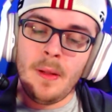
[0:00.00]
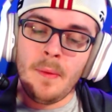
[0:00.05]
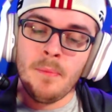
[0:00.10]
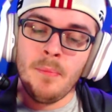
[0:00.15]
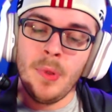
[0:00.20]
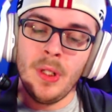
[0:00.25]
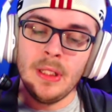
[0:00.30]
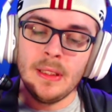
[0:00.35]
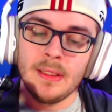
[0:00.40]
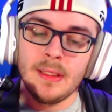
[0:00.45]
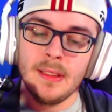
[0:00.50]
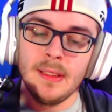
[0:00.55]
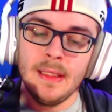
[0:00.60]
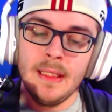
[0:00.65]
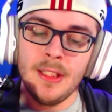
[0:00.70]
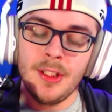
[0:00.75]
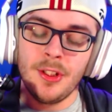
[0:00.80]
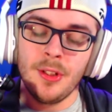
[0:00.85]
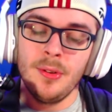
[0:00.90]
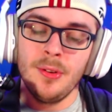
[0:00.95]
But
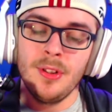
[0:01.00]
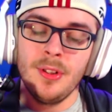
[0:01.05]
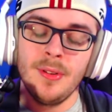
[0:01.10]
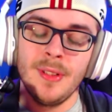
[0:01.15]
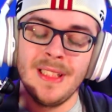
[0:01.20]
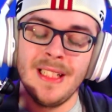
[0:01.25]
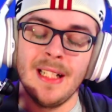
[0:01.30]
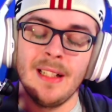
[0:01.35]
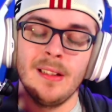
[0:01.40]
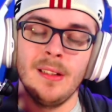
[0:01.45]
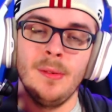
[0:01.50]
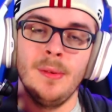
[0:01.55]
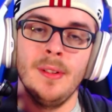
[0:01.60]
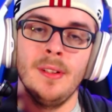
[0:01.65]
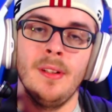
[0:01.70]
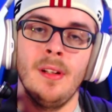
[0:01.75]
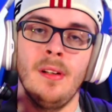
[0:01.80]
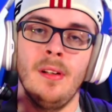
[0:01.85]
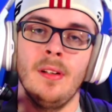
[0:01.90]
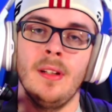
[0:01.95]
it shows you exactly where
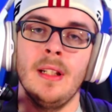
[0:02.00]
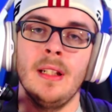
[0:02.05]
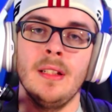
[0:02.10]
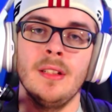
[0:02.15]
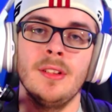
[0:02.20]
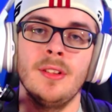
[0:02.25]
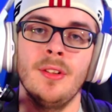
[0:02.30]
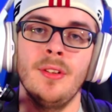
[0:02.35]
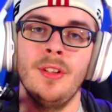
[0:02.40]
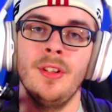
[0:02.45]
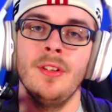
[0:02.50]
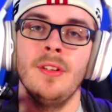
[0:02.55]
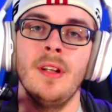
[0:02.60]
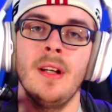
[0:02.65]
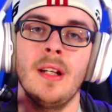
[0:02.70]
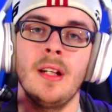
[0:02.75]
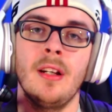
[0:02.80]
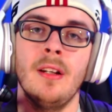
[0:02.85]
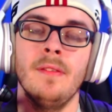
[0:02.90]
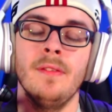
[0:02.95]
they're looking, so you're
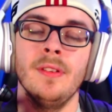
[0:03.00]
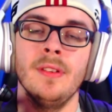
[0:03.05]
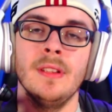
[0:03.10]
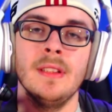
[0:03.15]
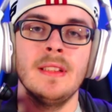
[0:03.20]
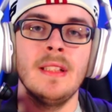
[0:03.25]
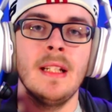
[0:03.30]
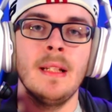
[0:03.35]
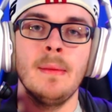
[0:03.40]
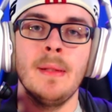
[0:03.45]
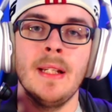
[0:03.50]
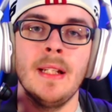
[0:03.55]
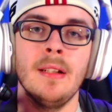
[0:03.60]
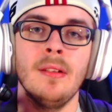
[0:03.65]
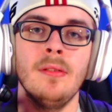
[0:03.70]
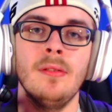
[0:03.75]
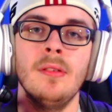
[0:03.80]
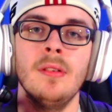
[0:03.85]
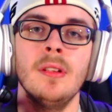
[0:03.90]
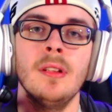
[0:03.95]
not covering the same
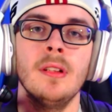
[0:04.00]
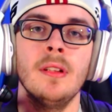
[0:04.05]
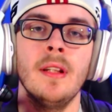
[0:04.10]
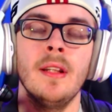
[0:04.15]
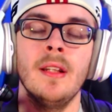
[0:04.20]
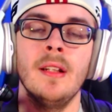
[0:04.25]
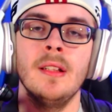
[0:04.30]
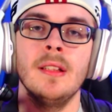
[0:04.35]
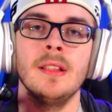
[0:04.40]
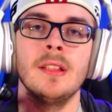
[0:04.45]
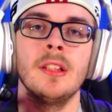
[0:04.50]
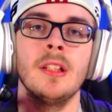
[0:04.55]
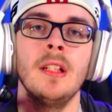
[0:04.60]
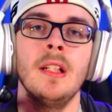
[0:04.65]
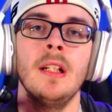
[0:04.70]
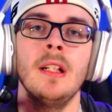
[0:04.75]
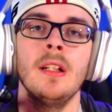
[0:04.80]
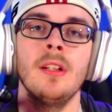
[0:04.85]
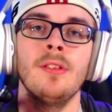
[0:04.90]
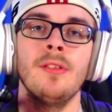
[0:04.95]
angle, thus
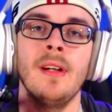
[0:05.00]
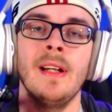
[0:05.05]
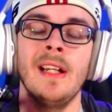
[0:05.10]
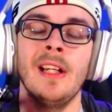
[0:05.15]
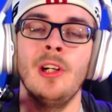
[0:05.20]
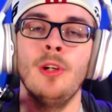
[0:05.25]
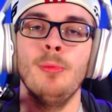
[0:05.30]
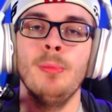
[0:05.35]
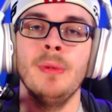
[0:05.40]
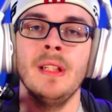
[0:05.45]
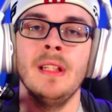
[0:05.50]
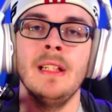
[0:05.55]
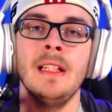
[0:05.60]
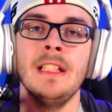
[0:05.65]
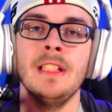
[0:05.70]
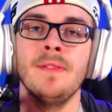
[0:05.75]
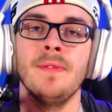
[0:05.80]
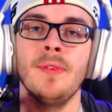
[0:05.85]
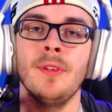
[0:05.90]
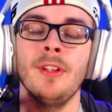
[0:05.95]
creating open
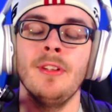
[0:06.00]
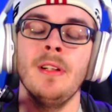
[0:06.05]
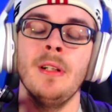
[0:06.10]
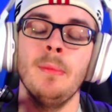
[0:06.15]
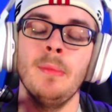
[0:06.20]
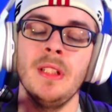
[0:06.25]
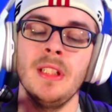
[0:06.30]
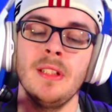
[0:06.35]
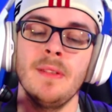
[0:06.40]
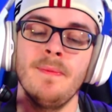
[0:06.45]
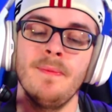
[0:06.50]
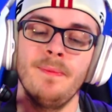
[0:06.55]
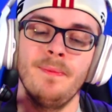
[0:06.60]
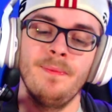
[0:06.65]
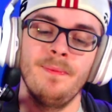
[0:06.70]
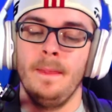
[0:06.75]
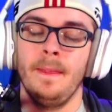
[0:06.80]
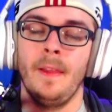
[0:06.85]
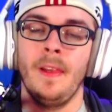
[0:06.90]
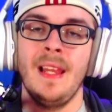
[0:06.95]
lanes for your enemies.
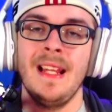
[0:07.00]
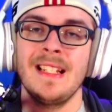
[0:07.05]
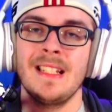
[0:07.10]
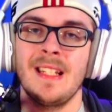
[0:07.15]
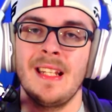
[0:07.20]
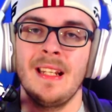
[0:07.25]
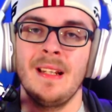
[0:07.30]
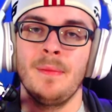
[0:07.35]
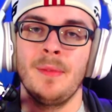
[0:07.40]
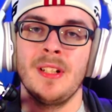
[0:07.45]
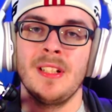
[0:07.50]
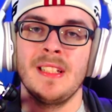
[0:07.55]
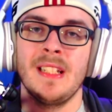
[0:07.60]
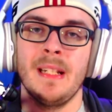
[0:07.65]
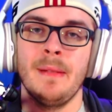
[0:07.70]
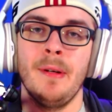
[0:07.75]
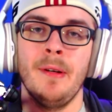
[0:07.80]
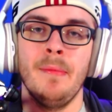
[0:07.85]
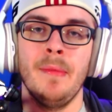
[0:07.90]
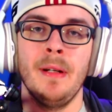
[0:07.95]
The last thing I'm going to say
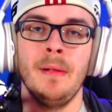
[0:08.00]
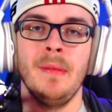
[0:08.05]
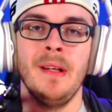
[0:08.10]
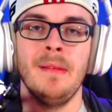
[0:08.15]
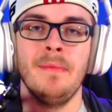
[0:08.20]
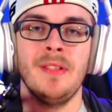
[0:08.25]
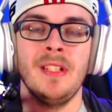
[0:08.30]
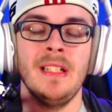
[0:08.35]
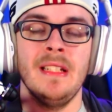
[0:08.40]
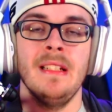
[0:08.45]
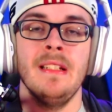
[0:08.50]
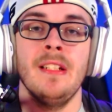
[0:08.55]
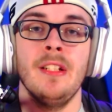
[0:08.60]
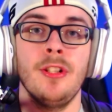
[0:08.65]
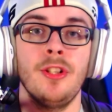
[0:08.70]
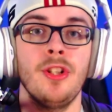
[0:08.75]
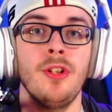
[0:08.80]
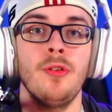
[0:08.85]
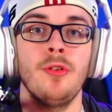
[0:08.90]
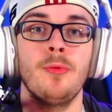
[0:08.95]
about minimaps is it
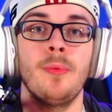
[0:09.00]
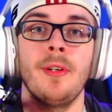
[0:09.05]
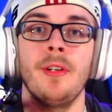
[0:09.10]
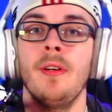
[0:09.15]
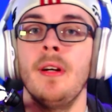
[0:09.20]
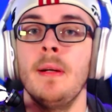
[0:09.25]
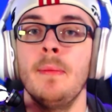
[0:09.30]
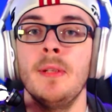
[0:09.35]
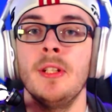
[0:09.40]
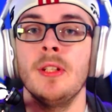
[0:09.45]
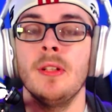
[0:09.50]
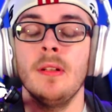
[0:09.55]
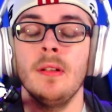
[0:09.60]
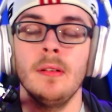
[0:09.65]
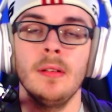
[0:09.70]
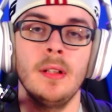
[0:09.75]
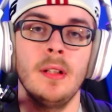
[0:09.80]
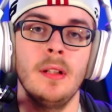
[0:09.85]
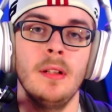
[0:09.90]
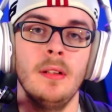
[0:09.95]
shows where your enemies are.
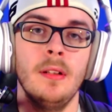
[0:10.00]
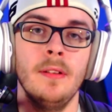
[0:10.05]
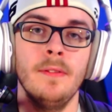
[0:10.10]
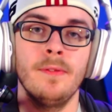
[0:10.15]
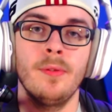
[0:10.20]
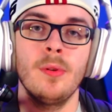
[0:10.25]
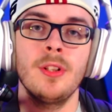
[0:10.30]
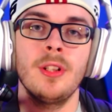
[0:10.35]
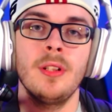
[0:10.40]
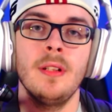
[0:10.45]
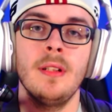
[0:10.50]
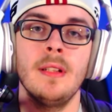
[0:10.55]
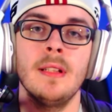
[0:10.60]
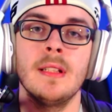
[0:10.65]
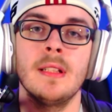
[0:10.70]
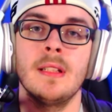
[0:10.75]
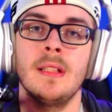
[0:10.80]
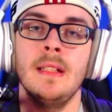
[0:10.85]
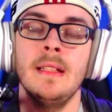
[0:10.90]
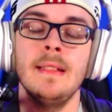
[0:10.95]
Unfortunately,
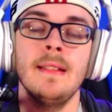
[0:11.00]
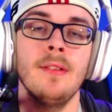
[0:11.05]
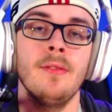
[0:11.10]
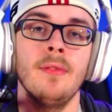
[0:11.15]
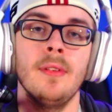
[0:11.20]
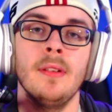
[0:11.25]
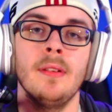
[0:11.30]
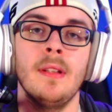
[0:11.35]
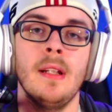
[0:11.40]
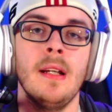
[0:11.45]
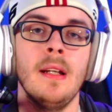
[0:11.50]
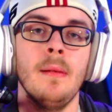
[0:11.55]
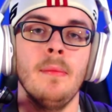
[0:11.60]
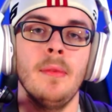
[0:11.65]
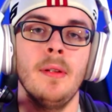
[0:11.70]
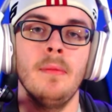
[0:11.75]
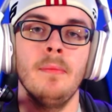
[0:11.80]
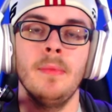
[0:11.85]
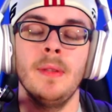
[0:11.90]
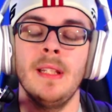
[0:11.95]
this isn't real time,
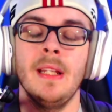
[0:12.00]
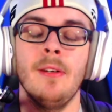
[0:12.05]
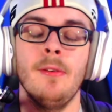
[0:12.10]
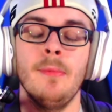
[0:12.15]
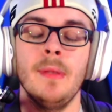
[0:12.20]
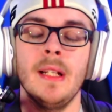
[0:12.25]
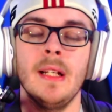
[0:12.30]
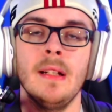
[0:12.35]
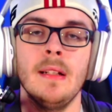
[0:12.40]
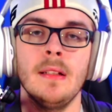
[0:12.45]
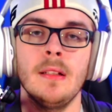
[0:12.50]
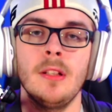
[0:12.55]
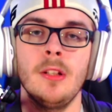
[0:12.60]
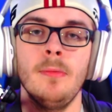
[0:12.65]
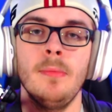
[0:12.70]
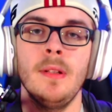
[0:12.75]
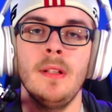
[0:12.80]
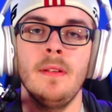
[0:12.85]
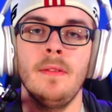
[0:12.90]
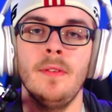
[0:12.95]
but that would be kind of
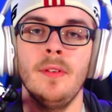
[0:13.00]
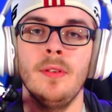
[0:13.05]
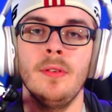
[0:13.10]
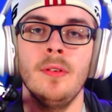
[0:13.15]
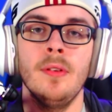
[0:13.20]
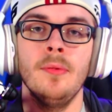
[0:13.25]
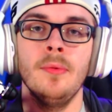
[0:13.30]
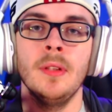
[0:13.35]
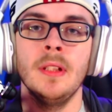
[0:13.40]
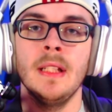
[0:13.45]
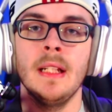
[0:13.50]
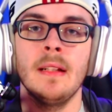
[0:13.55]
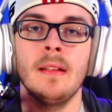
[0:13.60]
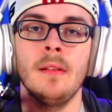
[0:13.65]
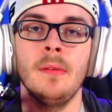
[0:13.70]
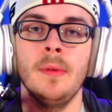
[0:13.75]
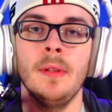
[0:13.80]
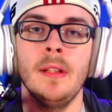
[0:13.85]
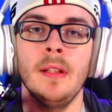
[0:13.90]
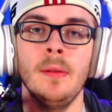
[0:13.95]
stupid if you knew
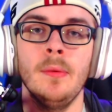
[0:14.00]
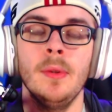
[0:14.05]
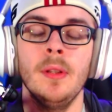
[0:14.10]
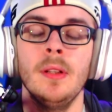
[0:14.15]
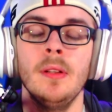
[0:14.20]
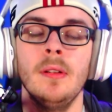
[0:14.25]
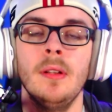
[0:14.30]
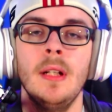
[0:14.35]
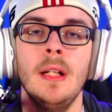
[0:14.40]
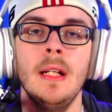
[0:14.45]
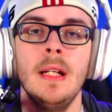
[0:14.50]
exactly where they were.